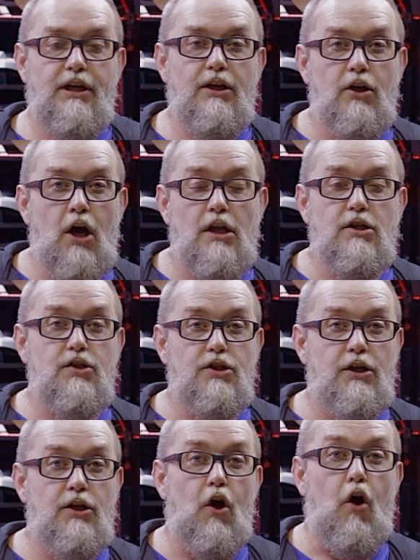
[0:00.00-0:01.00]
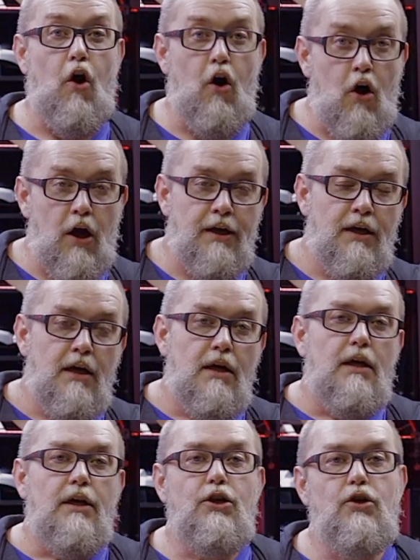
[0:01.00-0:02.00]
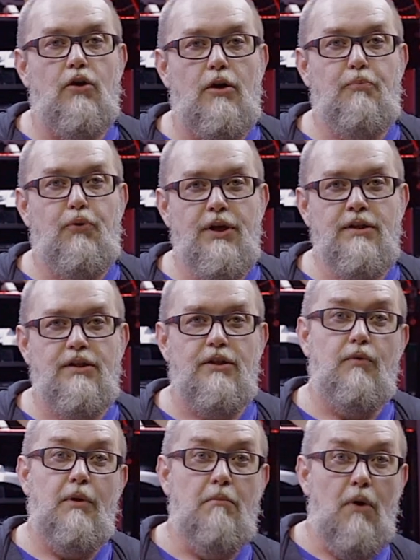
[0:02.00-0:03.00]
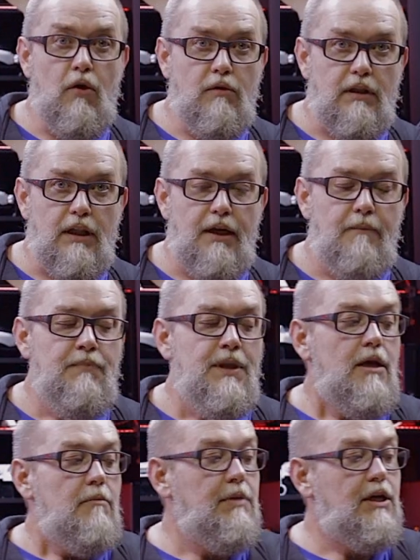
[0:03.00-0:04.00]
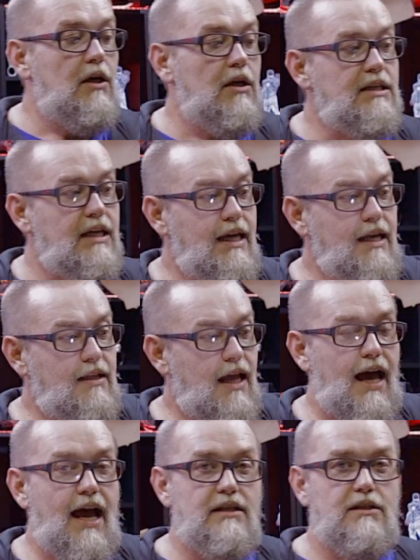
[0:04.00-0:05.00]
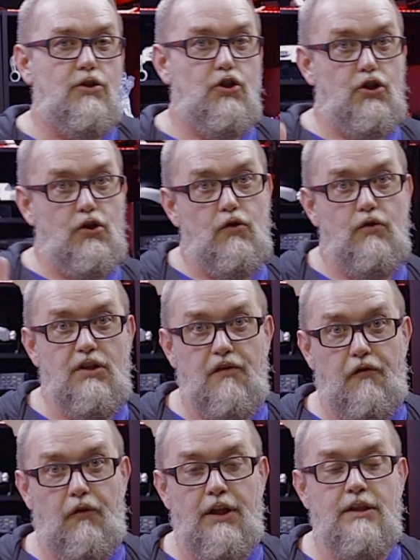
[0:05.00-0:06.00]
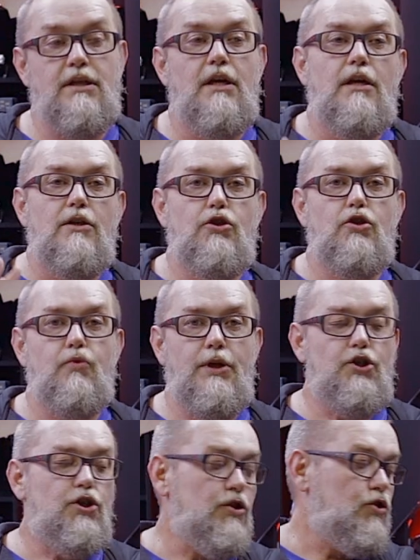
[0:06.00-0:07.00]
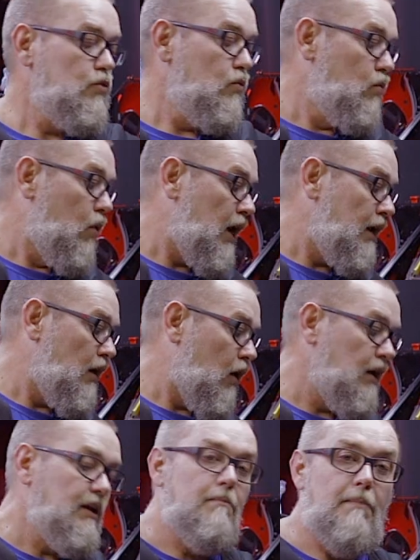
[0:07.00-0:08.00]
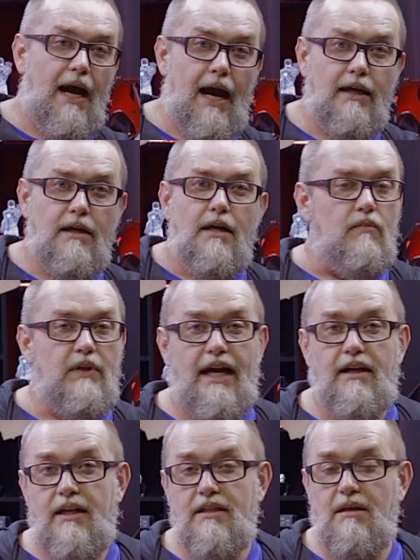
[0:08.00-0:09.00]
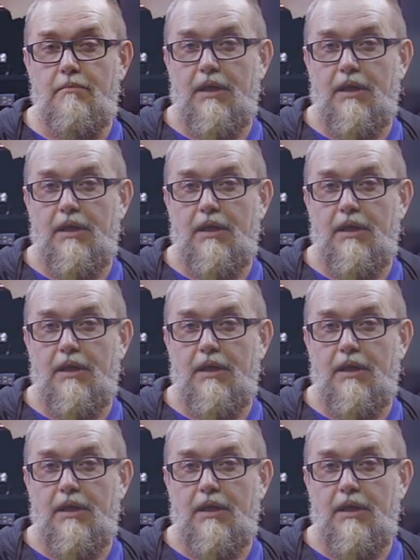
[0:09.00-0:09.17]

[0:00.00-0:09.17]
cannot turn on your printer remotely because it has two different switches. One on the back that is a